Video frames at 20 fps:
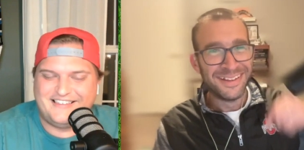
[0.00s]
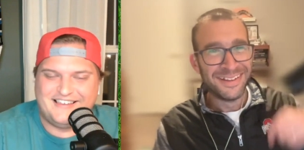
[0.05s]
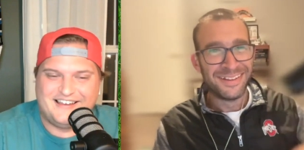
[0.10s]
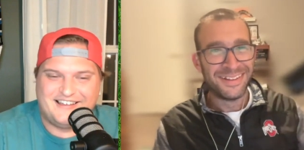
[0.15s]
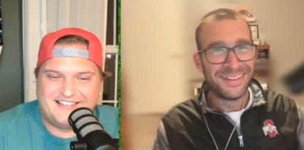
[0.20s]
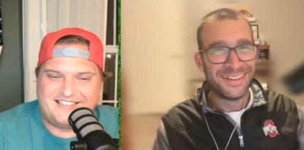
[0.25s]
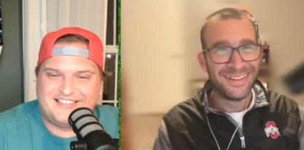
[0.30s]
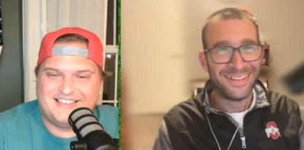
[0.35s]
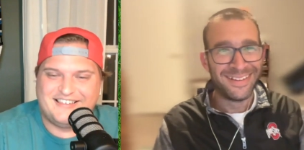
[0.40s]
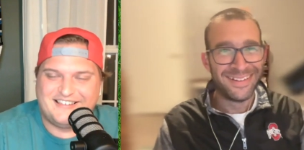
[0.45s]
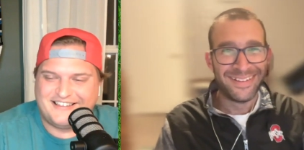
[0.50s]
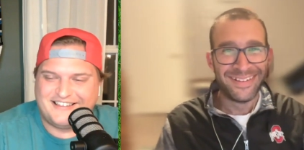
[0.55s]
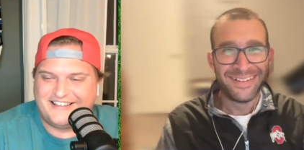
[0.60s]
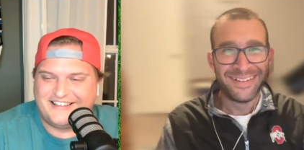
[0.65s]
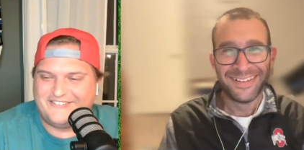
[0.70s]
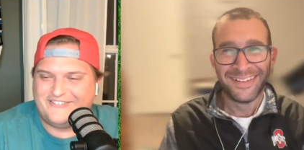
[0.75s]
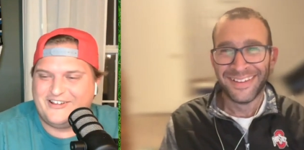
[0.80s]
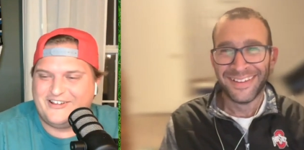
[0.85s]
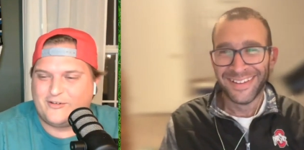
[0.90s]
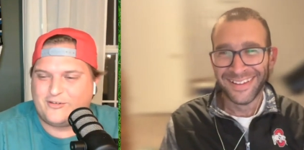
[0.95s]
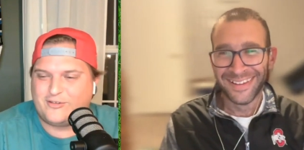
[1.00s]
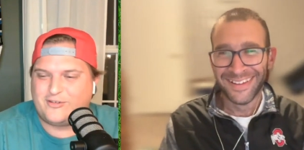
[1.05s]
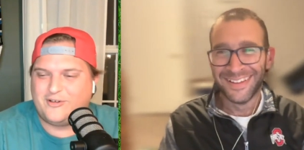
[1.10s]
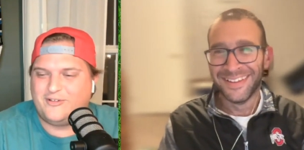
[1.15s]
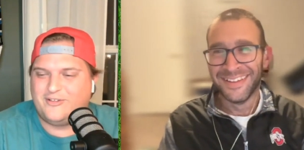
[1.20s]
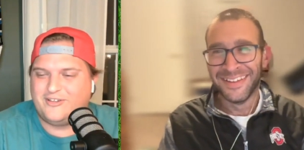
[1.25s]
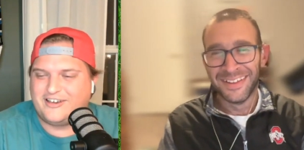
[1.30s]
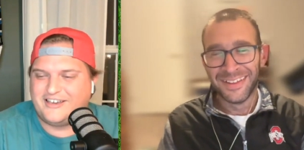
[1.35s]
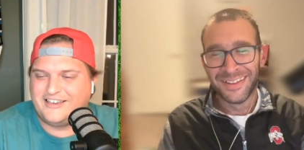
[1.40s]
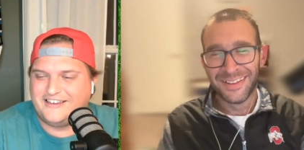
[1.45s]
Speaker 1: Yes, we are
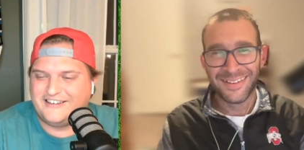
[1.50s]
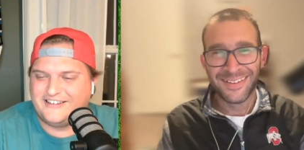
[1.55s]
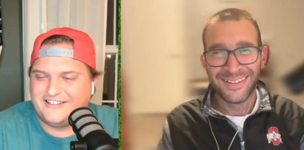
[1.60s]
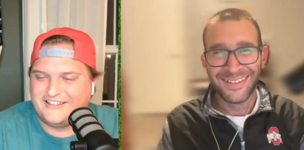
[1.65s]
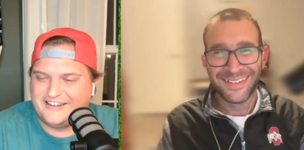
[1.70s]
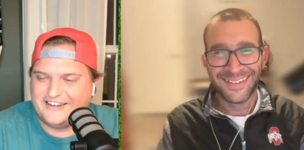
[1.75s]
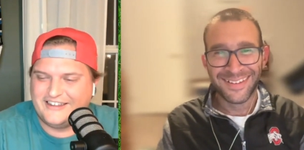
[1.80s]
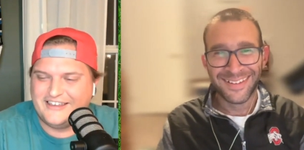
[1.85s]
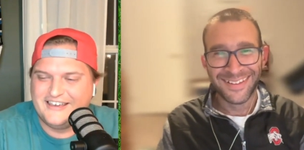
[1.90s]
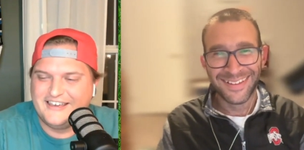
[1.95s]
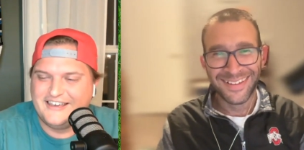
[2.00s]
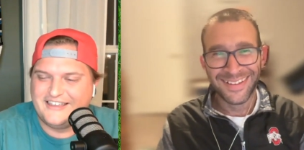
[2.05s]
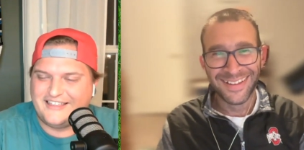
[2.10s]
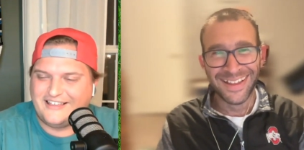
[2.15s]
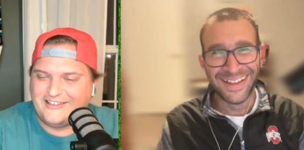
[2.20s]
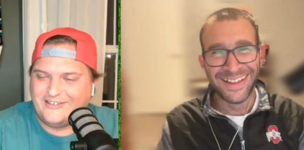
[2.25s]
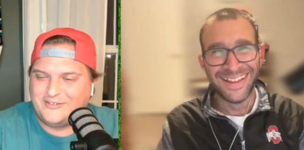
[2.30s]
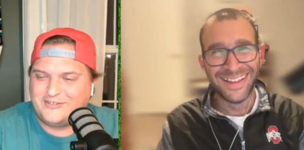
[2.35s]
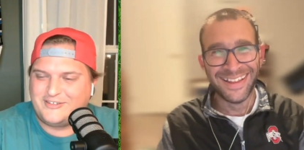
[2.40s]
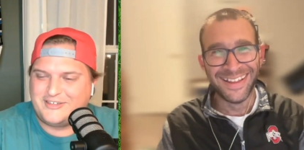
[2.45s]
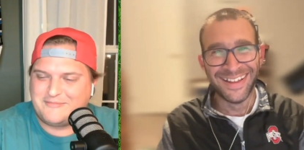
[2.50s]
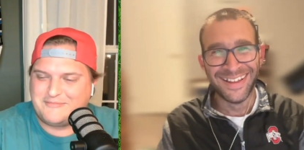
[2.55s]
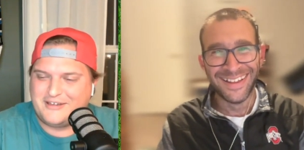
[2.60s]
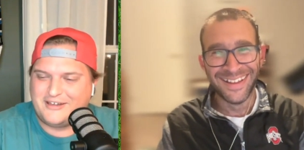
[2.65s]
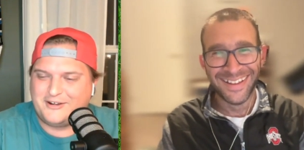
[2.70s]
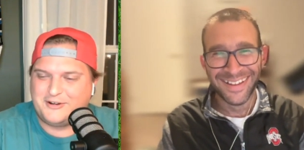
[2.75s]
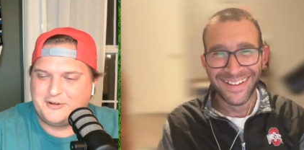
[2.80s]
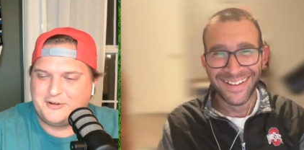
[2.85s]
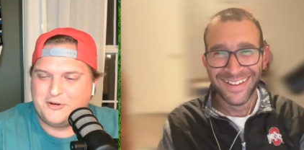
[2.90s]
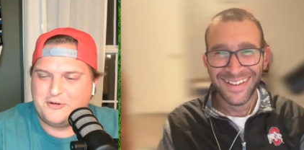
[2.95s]
so lucky, Dylan, that you
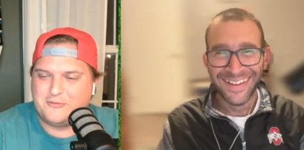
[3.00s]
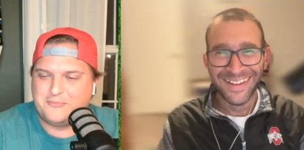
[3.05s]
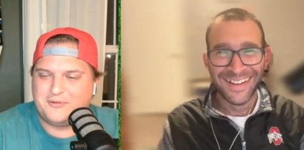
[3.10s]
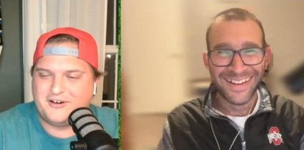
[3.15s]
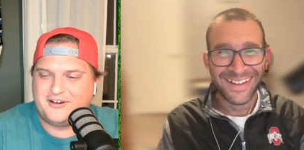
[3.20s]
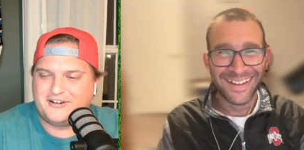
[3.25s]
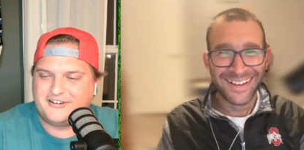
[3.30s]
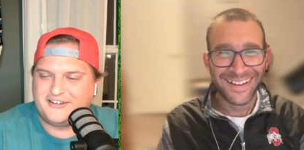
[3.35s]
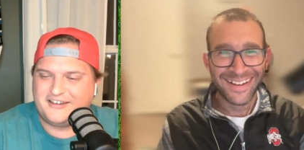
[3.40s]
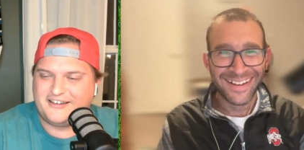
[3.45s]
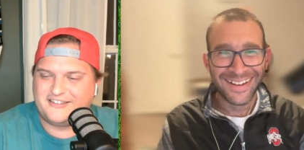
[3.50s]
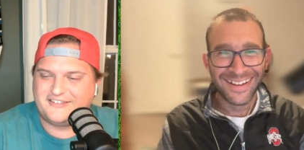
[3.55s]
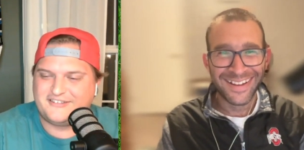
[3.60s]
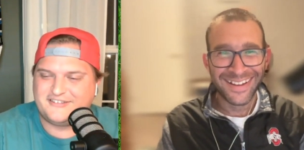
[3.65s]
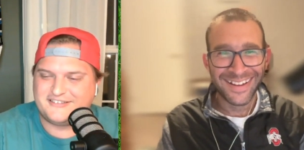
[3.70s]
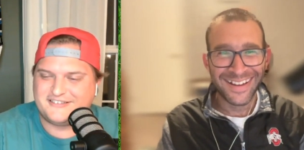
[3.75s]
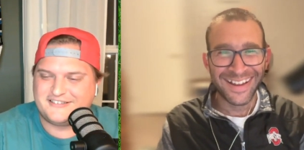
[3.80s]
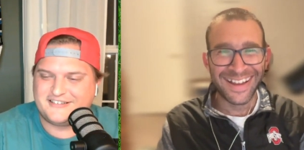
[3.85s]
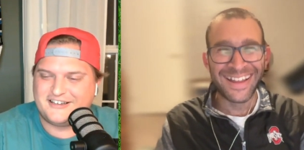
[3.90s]
skipped out on your own podcast just to